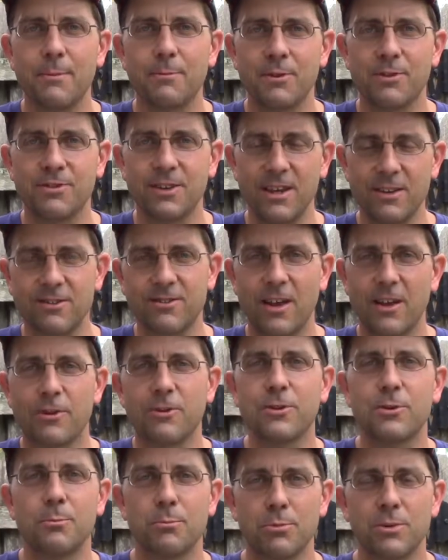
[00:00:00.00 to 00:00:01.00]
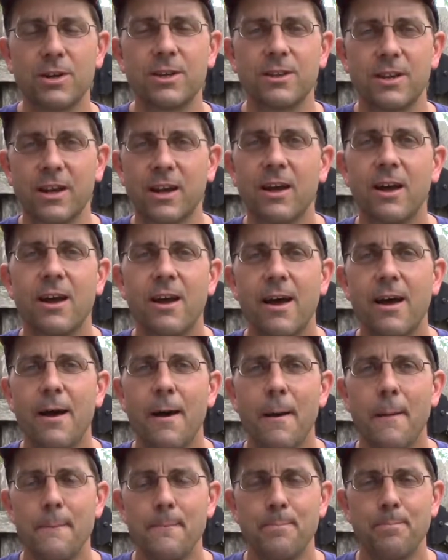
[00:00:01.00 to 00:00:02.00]
to stay centered and breathing.
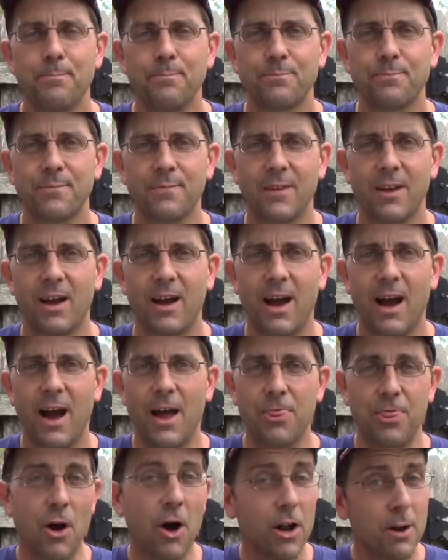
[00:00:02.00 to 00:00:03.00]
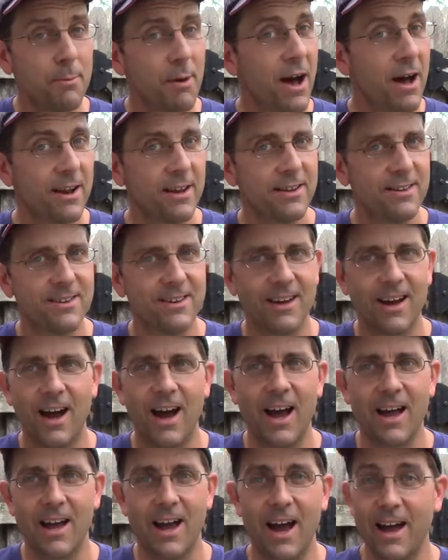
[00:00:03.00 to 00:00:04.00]
I thought about it.
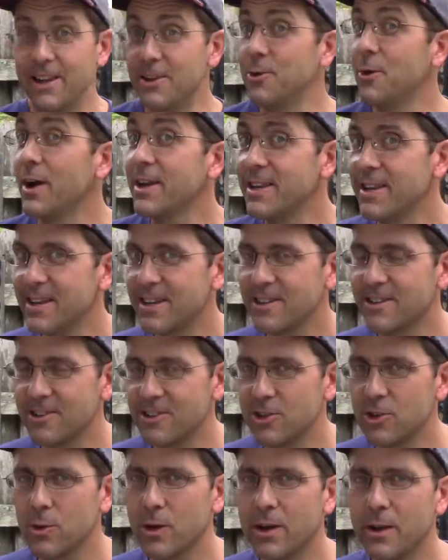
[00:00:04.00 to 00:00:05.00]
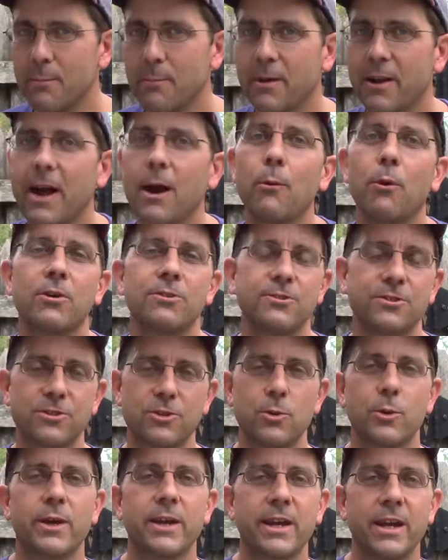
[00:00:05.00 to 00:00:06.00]
I knew I needed to do it, but I wasn't
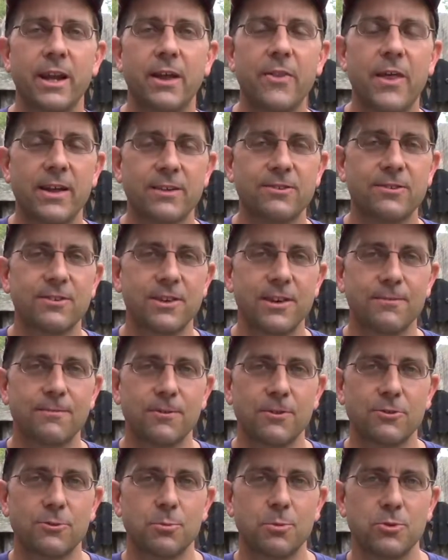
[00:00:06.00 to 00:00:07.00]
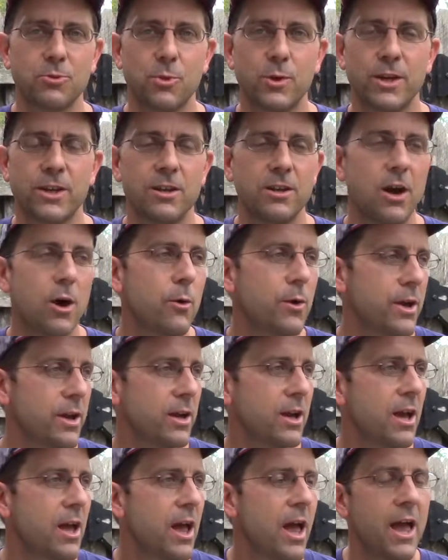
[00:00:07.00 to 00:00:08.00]
doing it. And that's the difference between
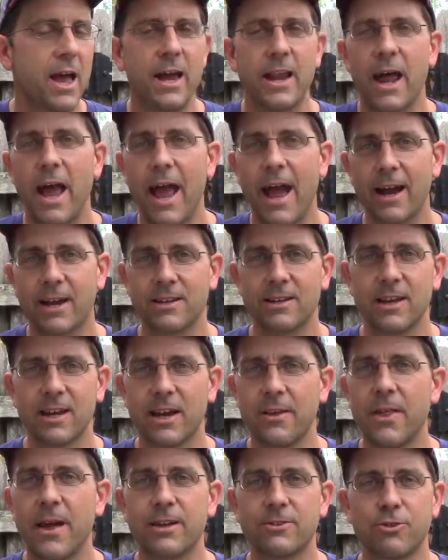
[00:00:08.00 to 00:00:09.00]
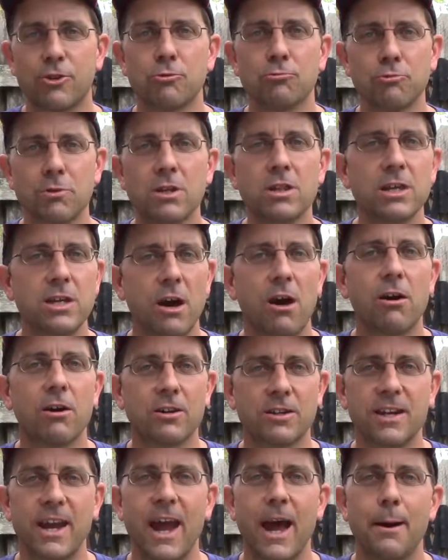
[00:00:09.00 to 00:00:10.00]
knowing and acting. And that's a really
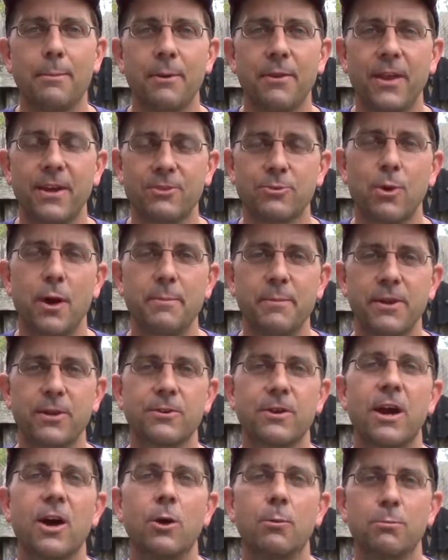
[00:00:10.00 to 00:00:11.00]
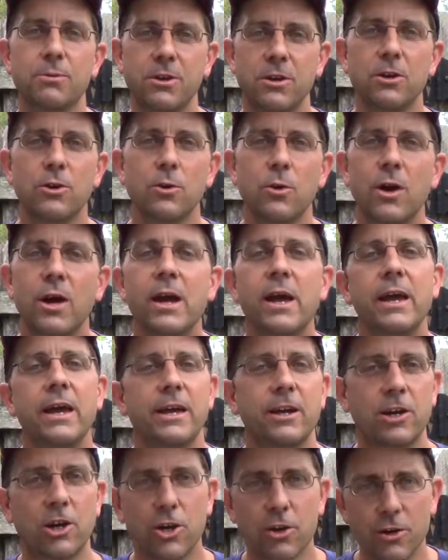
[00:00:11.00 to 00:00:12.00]
hard gap. And that's why I'm here to help you,
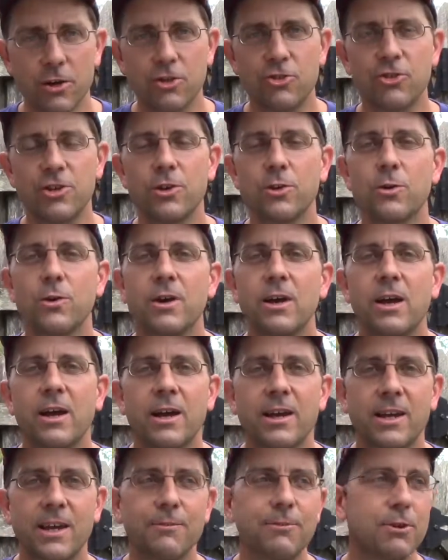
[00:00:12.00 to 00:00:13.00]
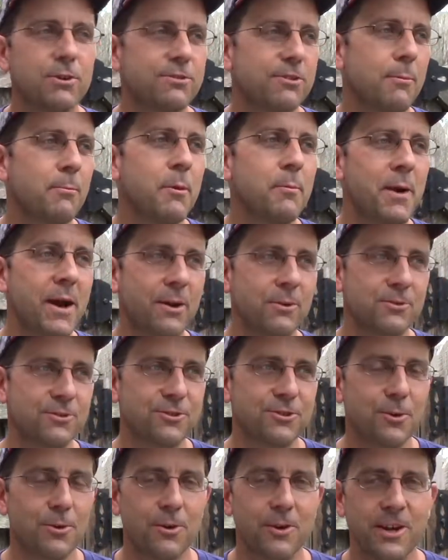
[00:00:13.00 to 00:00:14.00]
encourage you, give you some of my own
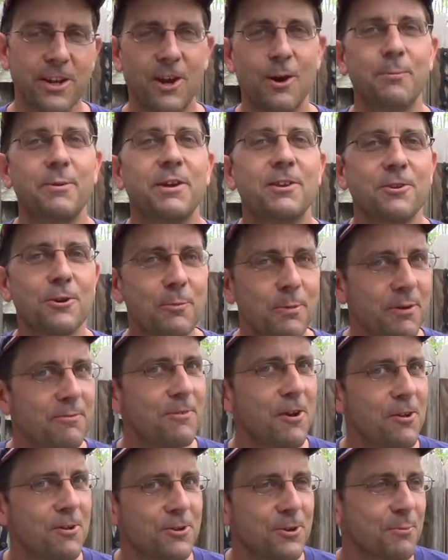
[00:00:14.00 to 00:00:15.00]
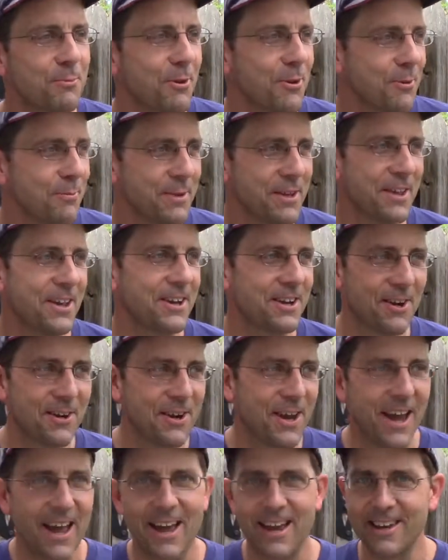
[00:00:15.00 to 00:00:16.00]
story, be a little bit vulnerable and be like,
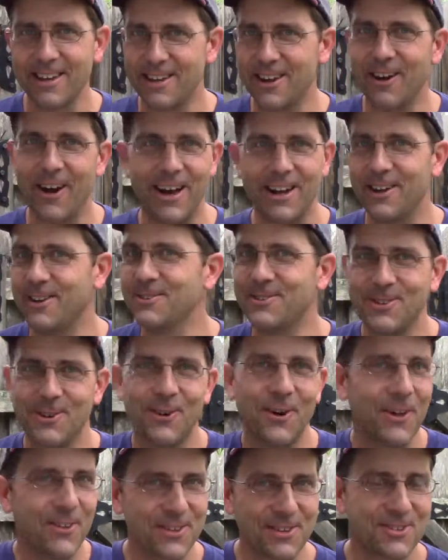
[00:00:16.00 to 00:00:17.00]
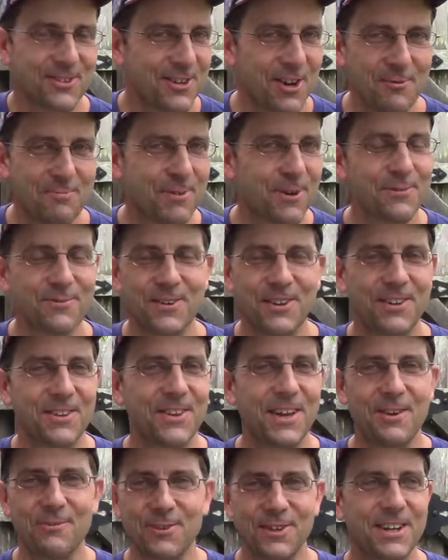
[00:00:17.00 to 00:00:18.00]
okay, I don't do all this stuff
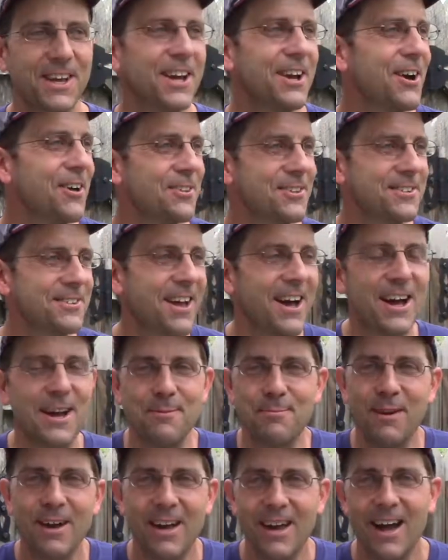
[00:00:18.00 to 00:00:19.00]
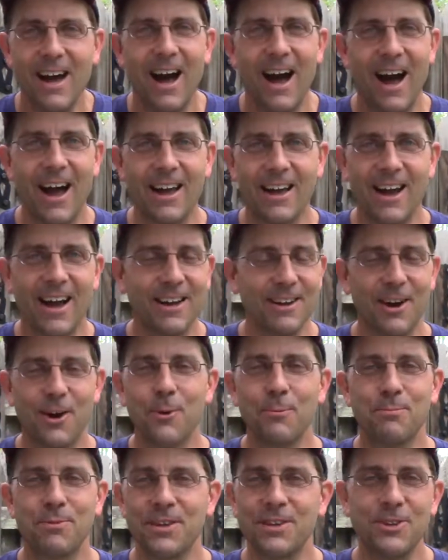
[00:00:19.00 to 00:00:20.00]
perfectly every day, all the time. I
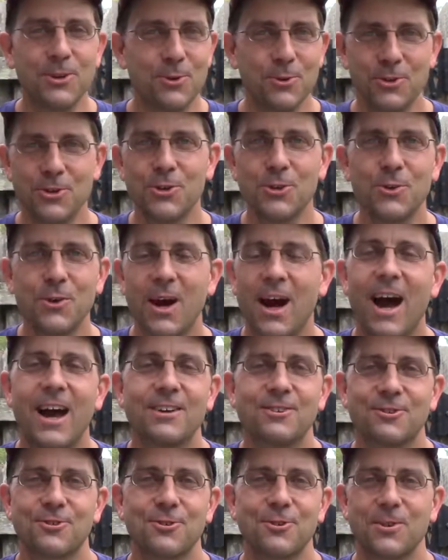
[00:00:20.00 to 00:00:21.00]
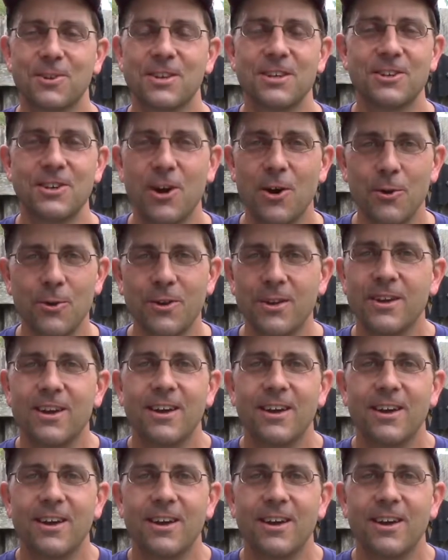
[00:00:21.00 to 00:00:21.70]
hope that you do. I certainly don't.